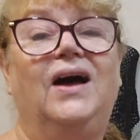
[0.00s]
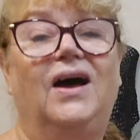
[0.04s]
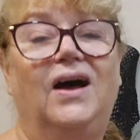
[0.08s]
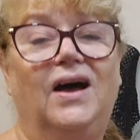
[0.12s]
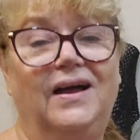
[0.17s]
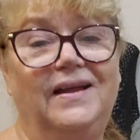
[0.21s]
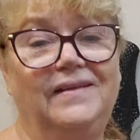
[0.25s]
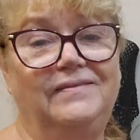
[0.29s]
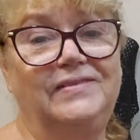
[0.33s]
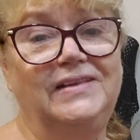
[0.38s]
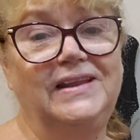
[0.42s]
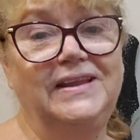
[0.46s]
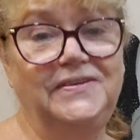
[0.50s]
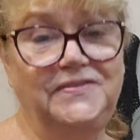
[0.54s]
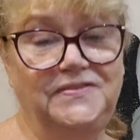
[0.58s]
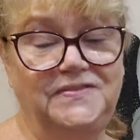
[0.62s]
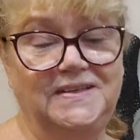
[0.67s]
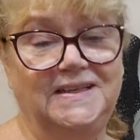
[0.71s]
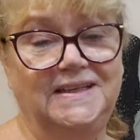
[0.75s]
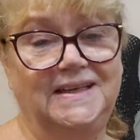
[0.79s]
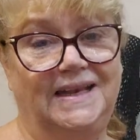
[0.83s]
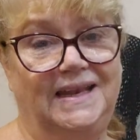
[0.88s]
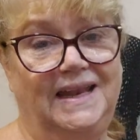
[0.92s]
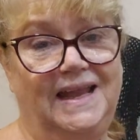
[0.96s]
I've
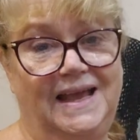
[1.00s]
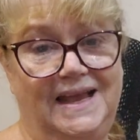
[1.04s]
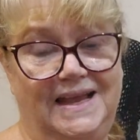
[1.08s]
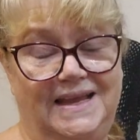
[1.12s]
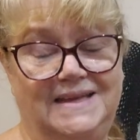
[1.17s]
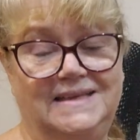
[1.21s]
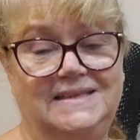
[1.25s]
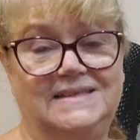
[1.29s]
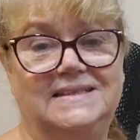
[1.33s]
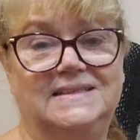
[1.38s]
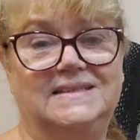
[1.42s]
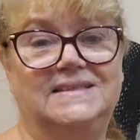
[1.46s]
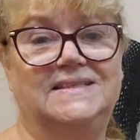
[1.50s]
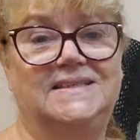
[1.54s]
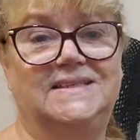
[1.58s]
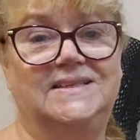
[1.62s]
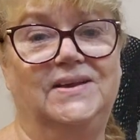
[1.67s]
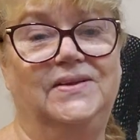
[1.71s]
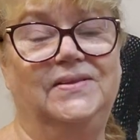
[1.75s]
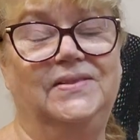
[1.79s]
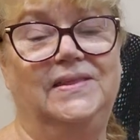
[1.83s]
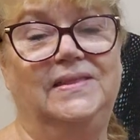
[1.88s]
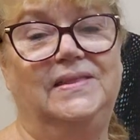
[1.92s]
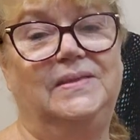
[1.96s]
left it late
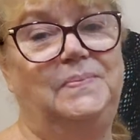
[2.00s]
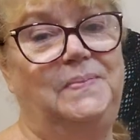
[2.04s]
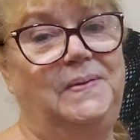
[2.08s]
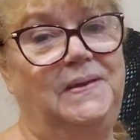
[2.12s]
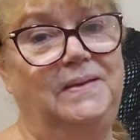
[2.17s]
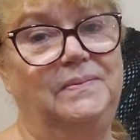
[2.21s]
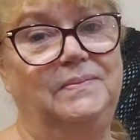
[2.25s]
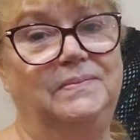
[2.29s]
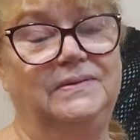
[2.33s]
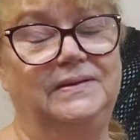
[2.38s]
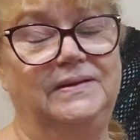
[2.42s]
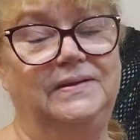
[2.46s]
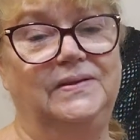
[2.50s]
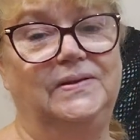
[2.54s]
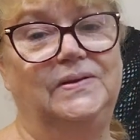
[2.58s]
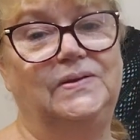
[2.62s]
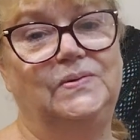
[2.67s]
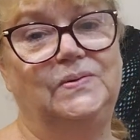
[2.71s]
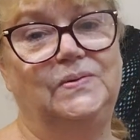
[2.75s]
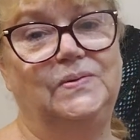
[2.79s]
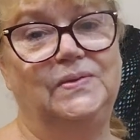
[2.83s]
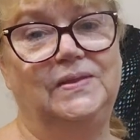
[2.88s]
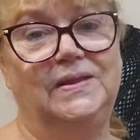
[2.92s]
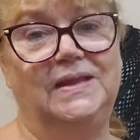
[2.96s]
so that the people in the
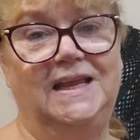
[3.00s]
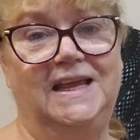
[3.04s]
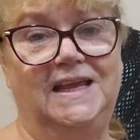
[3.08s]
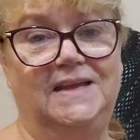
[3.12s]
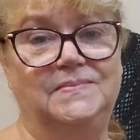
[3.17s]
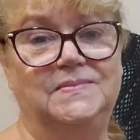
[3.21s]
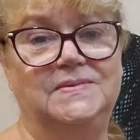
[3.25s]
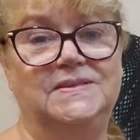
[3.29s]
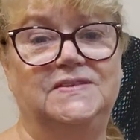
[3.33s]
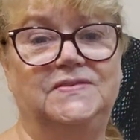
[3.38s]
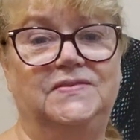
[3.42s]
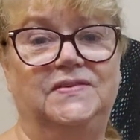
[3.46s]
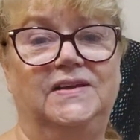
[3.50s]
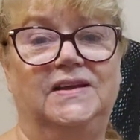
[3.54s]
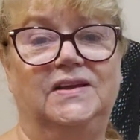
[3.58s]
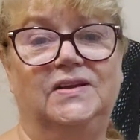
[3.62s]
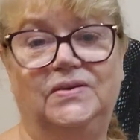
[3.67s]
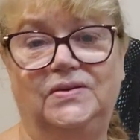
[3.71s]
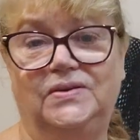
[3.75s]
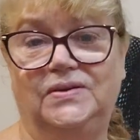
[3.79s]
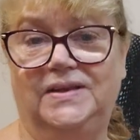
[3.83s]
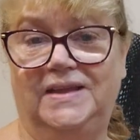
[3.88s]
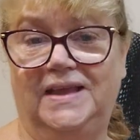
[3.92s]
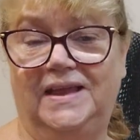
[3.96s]
Northern Hemisphere
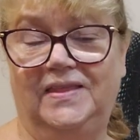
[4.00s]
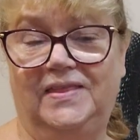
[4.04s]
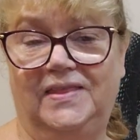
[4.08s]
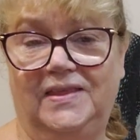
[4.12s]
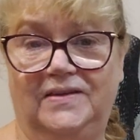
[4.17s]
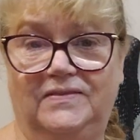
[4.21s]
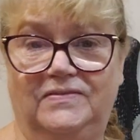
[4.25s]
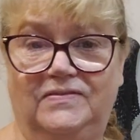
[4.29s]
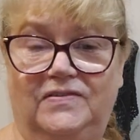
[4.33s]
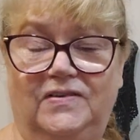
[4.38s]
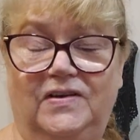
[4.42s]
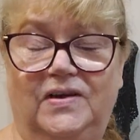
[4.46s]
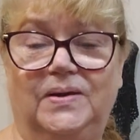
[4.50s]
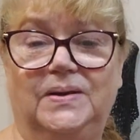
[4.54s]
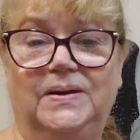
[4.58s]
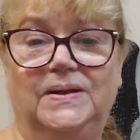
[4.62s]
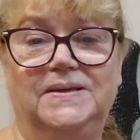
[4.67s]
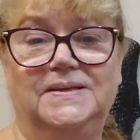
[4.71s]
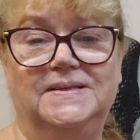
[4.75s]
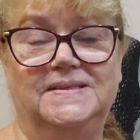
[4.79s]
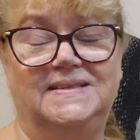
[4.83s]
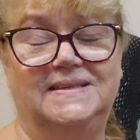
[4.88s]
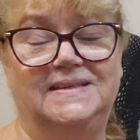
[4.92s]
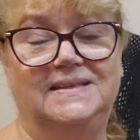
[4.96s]
could get their
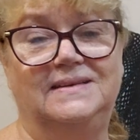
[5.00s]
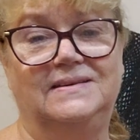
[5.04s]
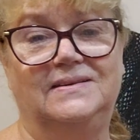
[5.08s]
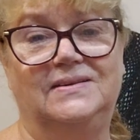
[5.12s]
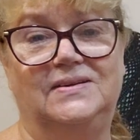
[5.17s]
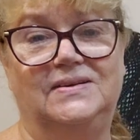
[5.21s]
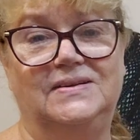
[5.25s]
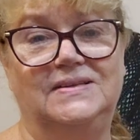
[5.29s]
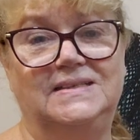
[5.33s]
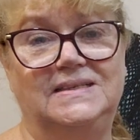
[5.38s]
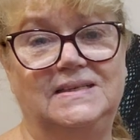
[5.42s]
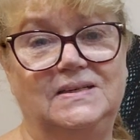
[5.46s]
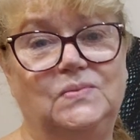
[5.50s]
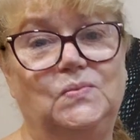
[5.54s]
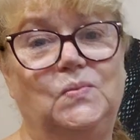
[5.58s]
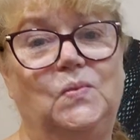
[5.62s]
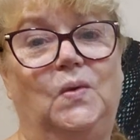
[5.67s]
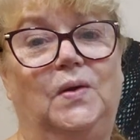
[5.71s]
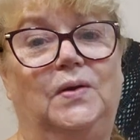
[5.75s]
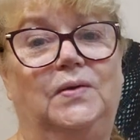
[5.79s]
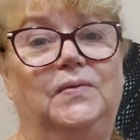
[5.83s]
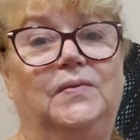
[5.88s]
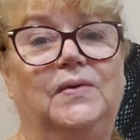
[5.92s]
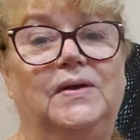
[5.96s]
photos in. I didn't
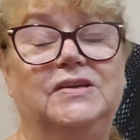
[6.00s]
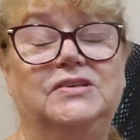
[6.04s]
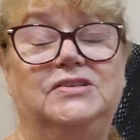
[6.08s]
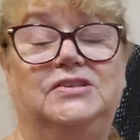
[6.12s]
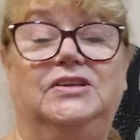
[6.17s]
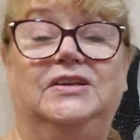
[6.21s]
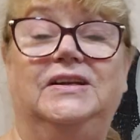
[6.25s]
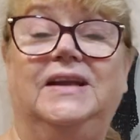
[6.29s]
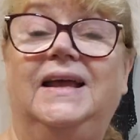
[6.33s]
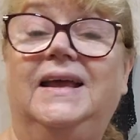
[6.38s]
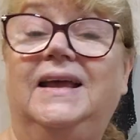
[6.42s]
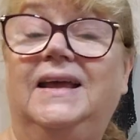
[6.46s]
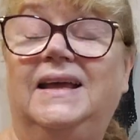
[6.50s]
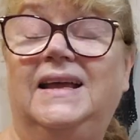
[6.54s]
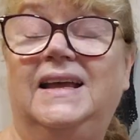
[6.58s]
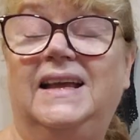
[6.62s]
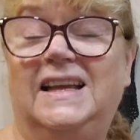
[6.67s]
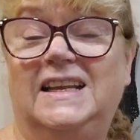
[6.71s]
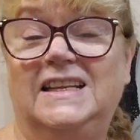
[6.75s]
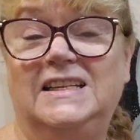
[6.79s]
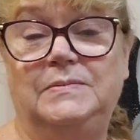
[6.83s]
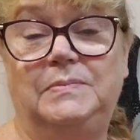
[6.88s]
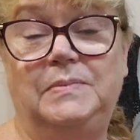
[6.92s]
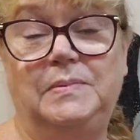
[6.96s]
want to rush it.
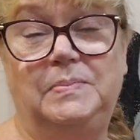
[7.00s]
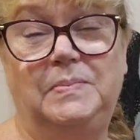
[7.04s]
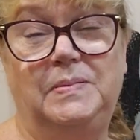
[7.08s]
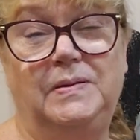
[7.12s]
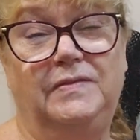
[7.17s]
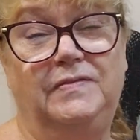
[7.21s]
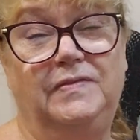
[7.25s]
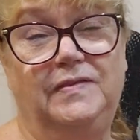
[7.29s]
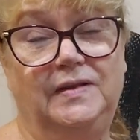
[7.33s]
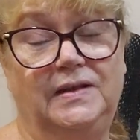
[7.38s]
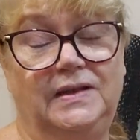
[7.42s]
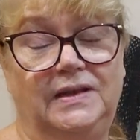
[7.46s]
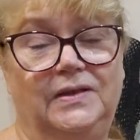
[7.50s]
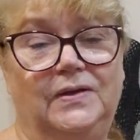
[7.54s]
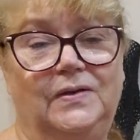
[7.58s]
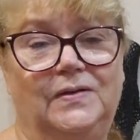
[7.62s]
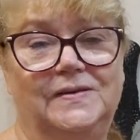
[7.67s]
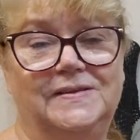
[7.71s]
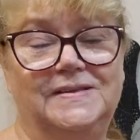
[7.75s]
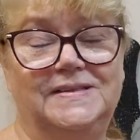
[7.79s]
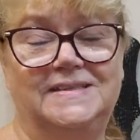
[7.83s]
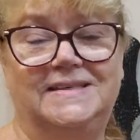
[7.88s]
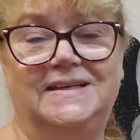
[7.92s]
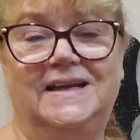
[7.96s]
And to be perfectly
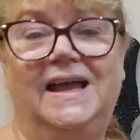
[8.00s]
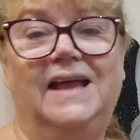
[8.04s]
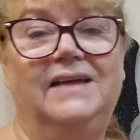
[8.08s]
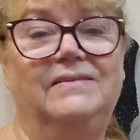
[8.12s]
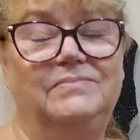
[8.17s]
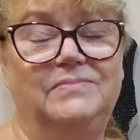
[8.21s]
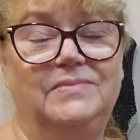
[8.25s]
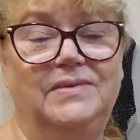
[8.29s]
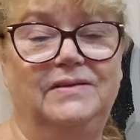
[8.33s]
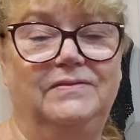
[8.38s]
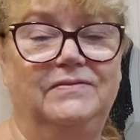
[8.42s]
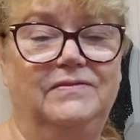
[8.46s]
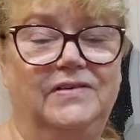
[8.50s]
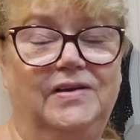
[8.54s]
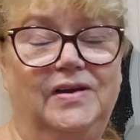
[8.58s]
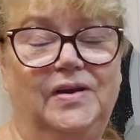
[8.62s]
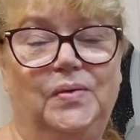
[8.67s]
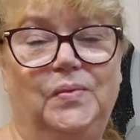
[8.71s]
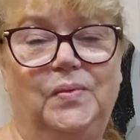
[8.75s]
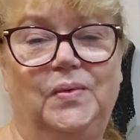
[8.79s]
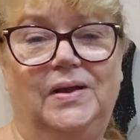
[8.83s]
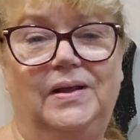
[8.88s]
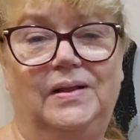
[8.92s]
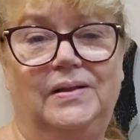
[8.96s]
honest, I haven't been very
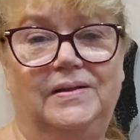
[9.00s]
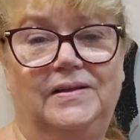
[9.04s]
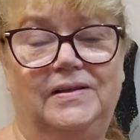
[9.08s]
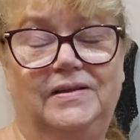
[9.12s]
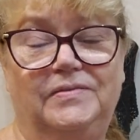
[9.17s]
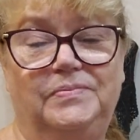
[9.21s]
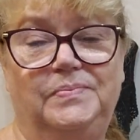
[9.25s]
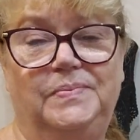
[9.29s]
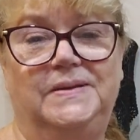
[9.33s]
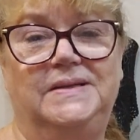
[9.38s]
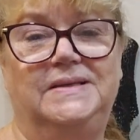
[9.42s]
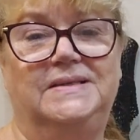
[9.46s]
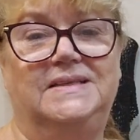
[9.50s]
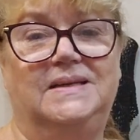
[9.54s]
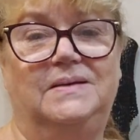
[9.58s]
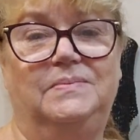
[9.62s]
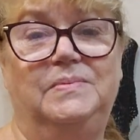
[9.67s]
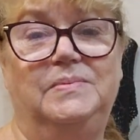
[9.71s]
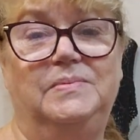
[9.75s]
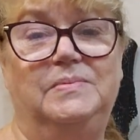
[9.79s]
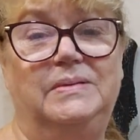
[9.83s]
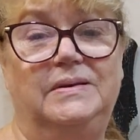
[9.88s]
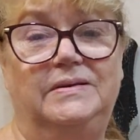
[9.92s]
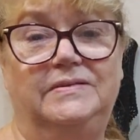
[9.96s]
well. I picked
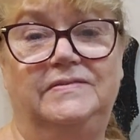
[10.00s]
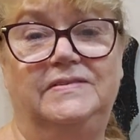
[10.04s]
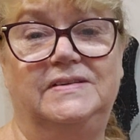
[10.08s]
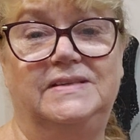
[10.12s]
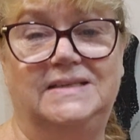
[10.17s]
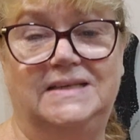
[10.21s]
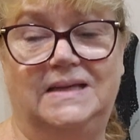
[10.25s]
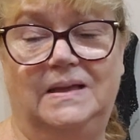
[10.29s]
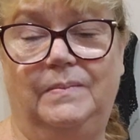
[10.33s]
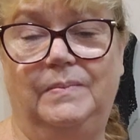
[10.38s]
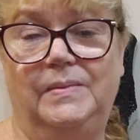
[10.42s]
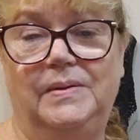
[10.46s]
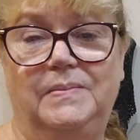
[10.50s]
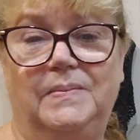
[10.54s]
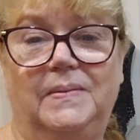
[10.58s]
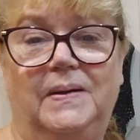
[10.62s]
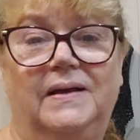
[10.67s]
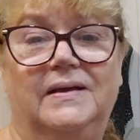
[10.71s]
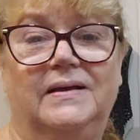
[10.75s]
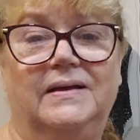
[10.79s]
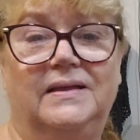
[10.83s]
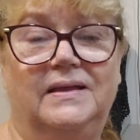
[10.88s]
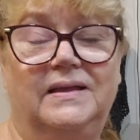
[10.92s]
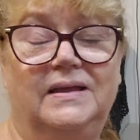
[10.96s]
up a bit of a tummy
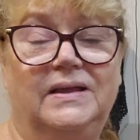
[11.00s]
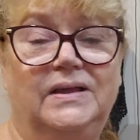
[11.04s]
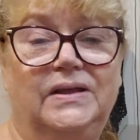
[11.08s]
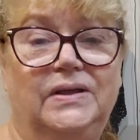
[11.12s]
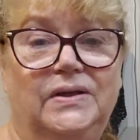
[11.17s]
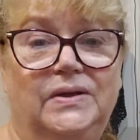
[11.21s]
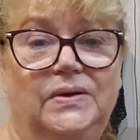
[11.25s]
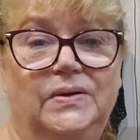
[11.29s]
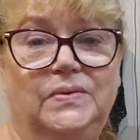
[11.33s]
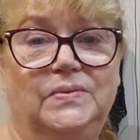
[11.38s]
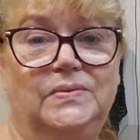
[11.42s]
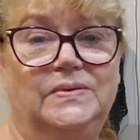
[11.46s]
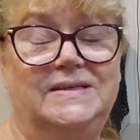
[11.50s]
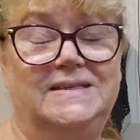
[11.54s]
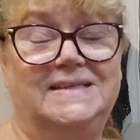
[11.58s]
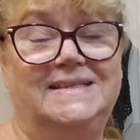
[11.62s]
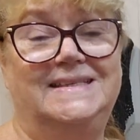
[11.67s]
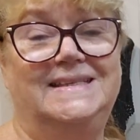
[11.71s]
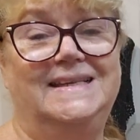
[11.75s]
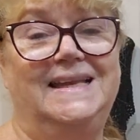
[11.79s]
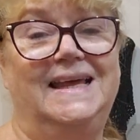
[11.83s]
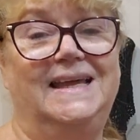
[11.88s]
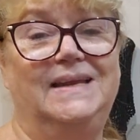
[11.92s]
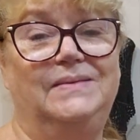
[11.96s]
bug, which
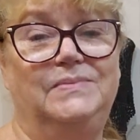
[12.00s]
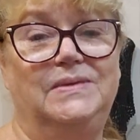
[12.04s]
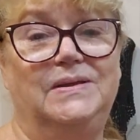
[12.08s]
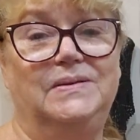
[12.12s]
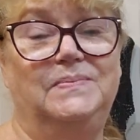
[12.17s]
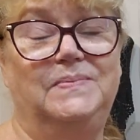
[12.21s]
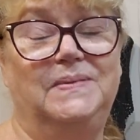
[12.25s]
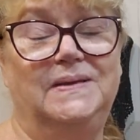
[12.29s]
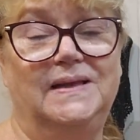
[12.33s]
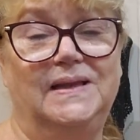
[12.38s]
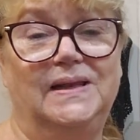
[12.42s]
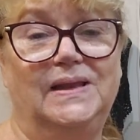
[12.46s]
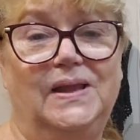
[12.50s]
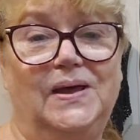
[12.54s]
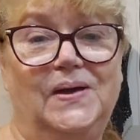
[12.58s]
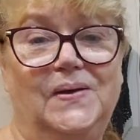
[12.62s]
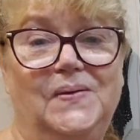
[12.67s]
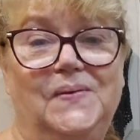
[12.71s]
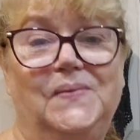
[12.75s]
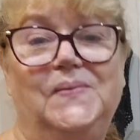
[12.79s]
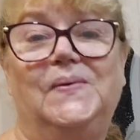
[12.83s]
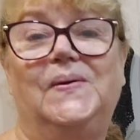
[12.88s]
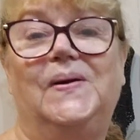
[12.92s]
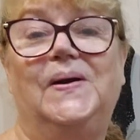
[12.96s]
has laid me a bit
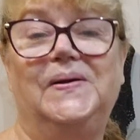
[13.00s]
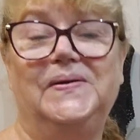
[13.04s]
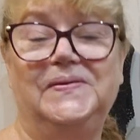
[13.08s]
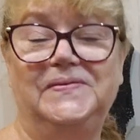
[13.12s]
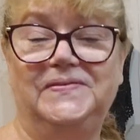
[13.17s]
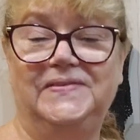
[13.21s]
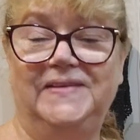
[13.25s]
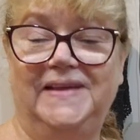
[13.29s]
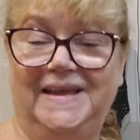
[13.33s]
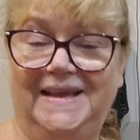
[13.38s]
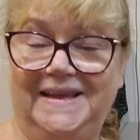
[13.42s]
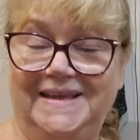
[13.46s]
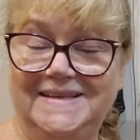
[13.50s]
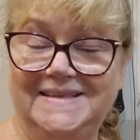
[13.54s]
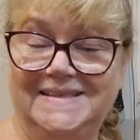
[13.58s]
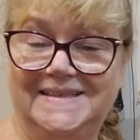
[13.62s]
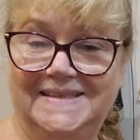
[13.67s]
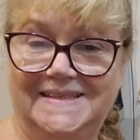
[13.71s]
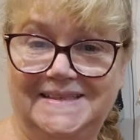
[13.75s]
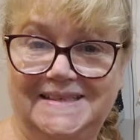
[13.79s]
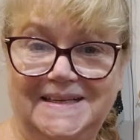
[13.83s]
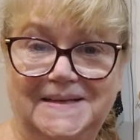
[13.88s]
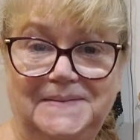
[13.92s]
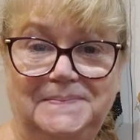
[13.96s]
low over
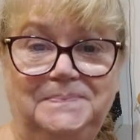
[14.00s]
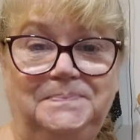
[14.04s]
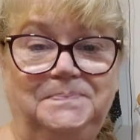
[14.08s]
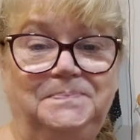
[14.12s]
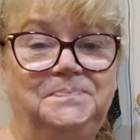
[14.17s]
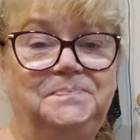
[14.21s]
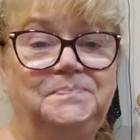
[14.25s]
Easter.